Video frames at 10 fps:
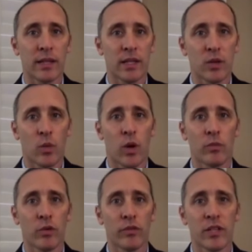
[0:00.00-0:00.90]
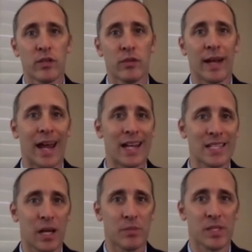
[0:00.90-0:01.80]
that you want to move into that has
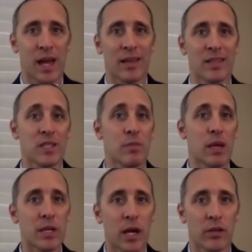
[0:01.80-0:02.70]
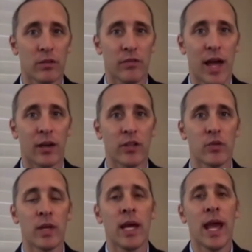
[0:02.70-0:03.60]
upside, that's maybe undervalued,